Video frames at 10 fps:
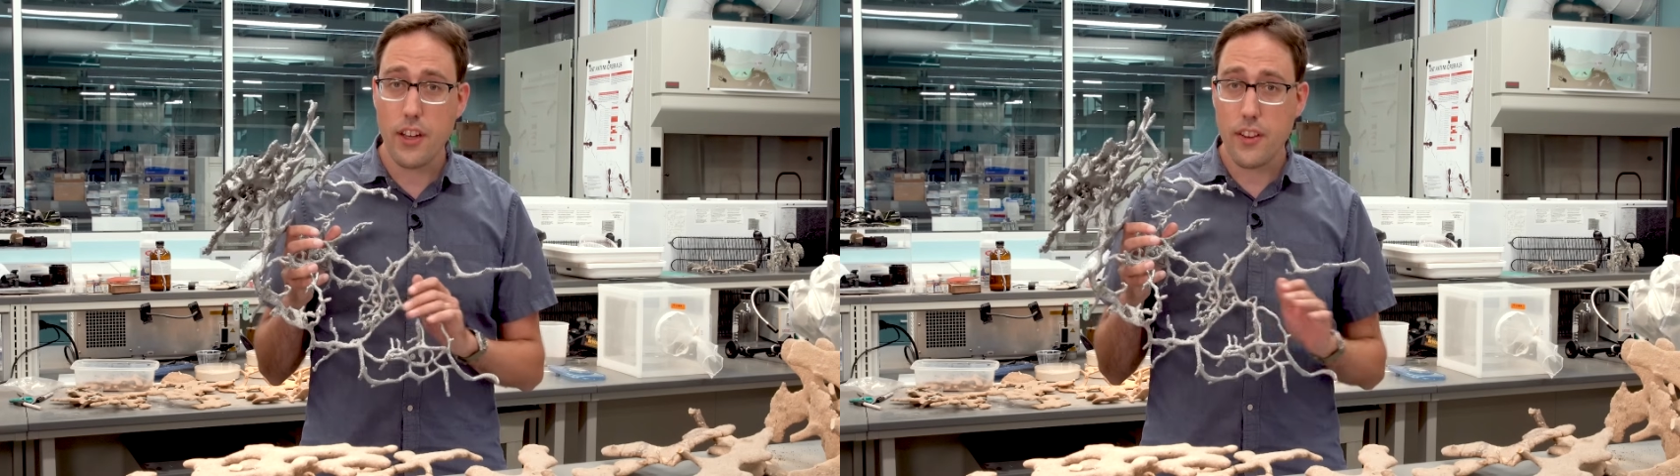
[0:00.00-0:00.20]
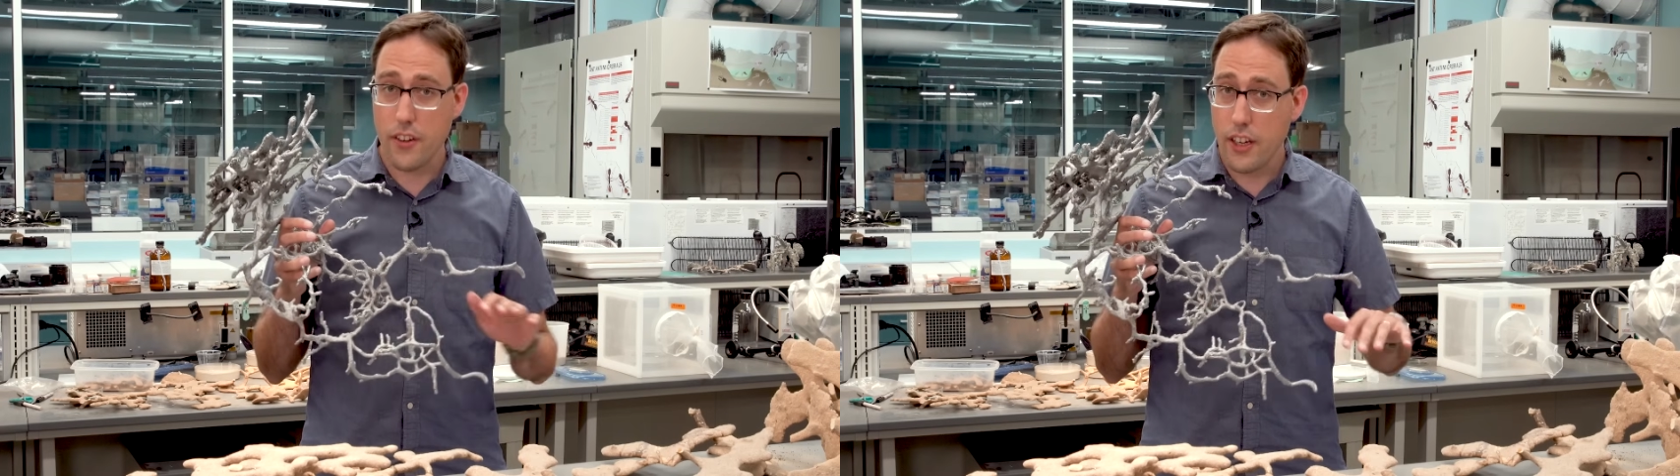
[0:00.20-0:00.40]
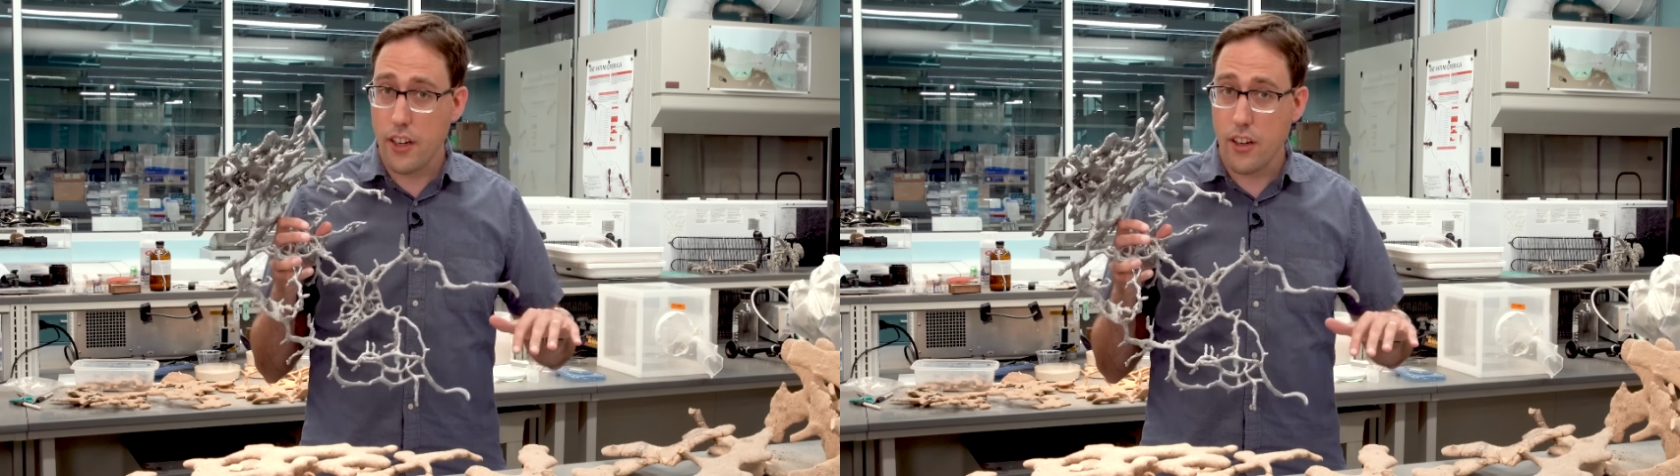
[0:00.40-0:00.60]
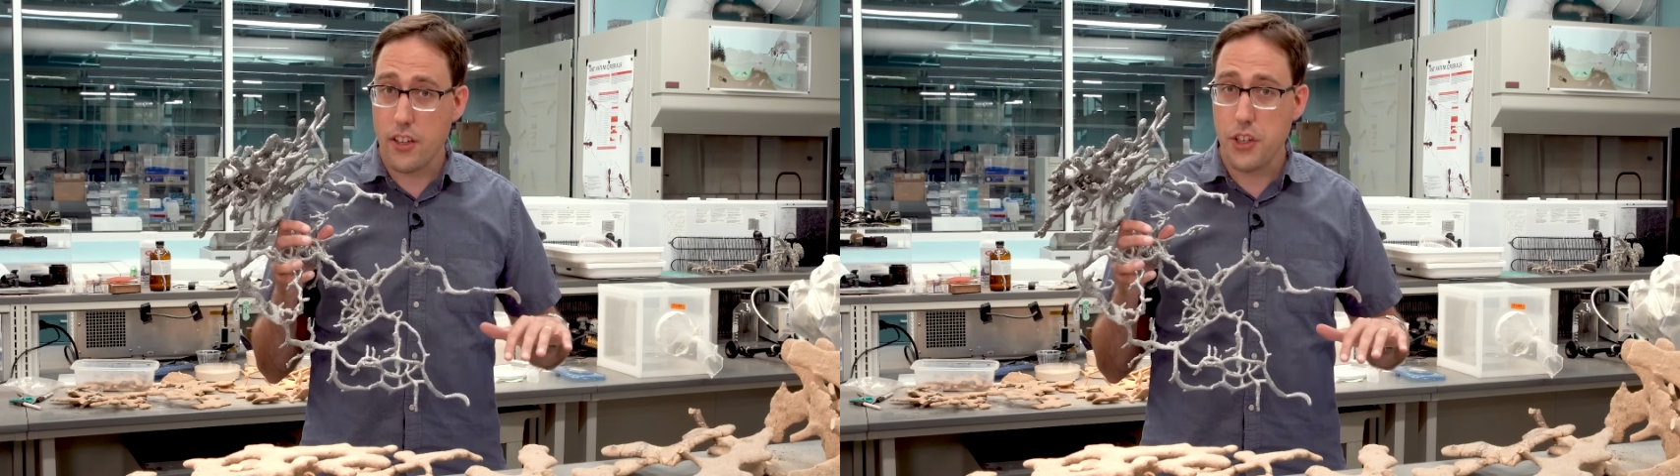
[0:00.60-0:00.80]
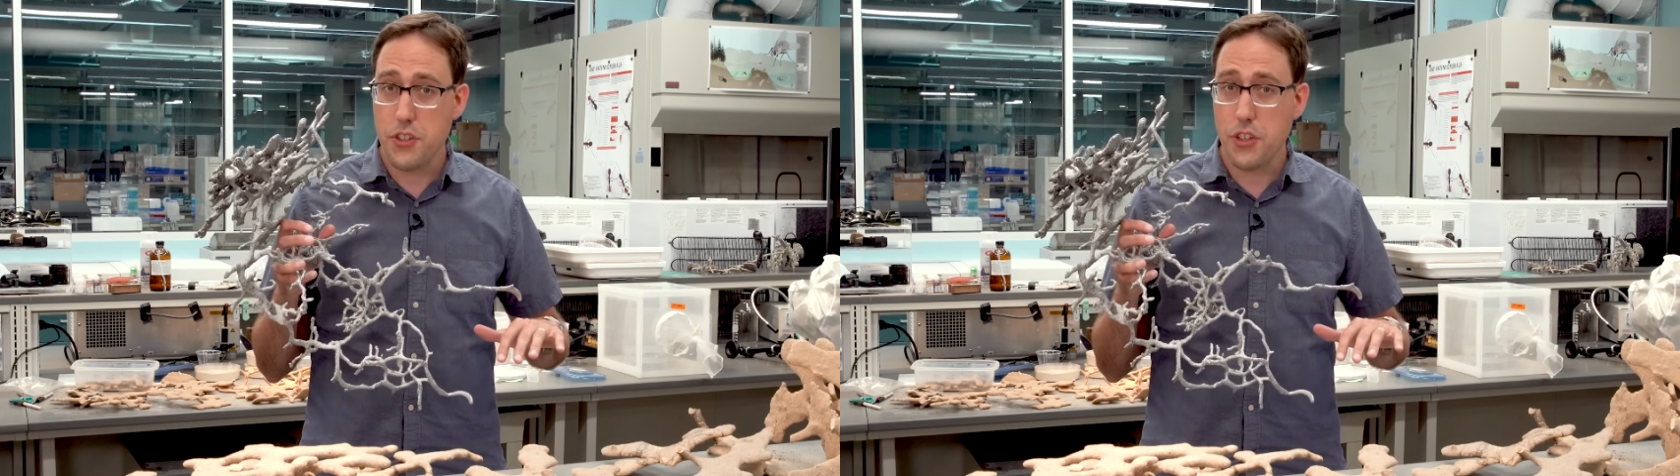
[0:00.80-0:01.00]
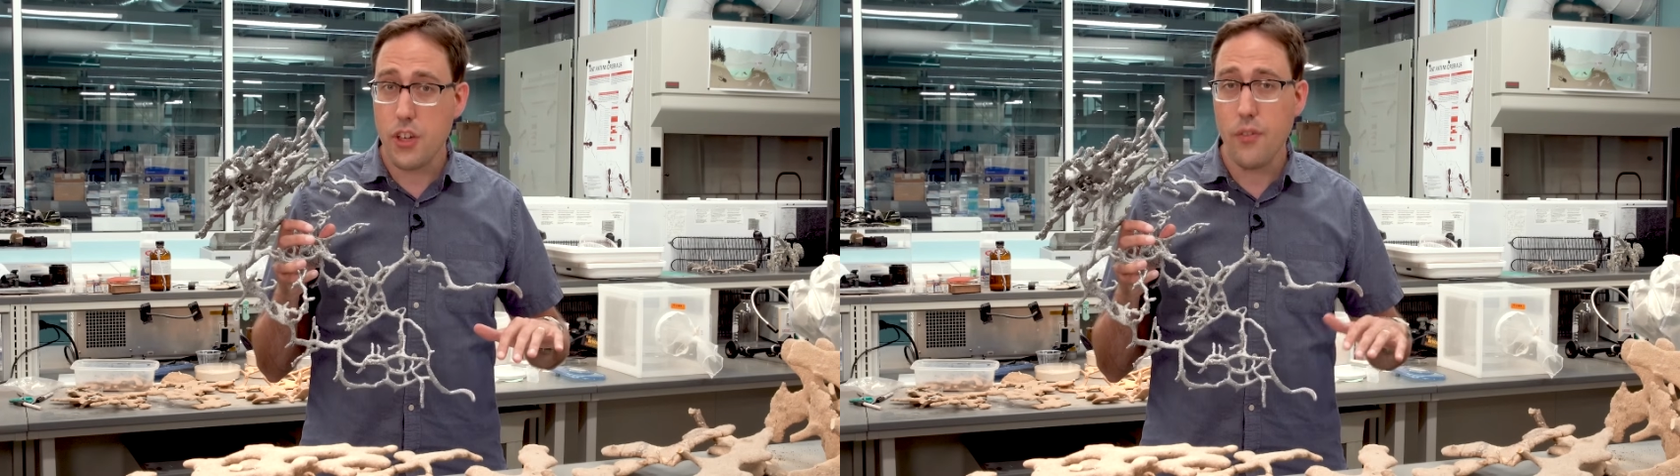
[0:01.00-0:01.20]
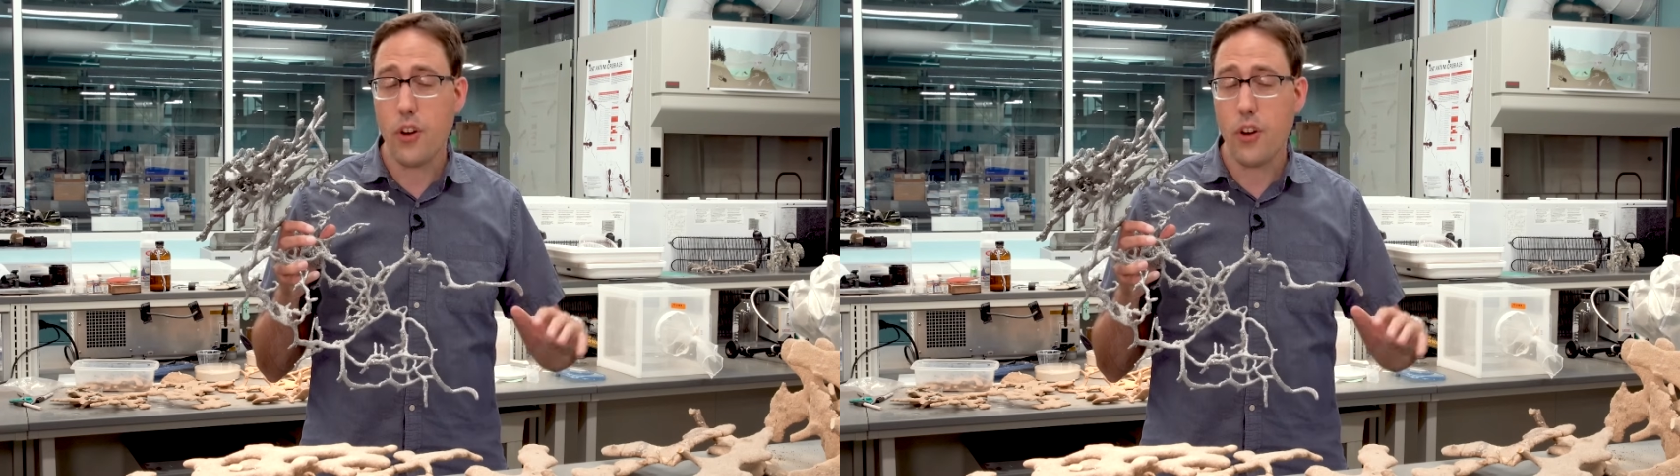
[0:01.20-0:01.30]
either here on YouTube